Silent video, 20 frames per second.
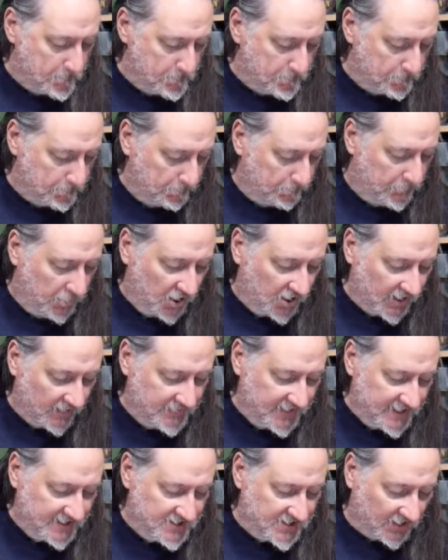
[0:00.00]
Book
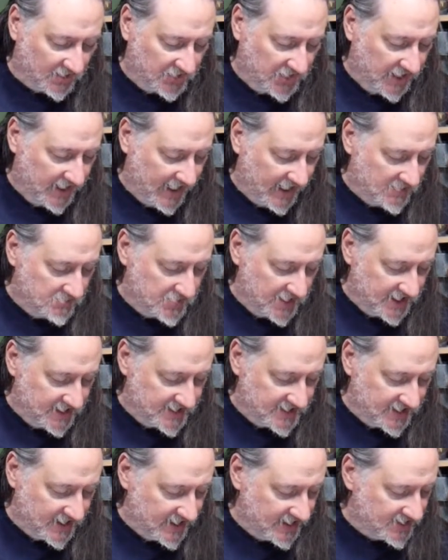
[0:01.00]
of Exalted
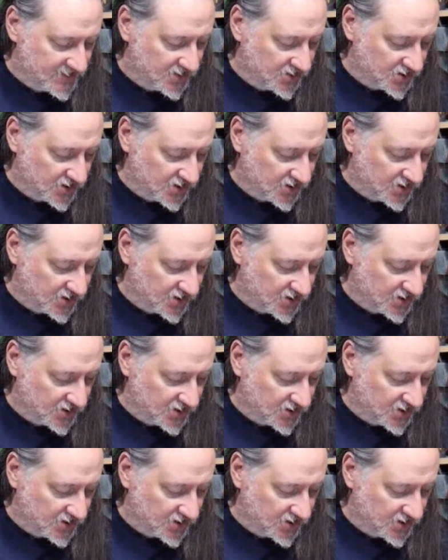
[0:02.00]
NPCs,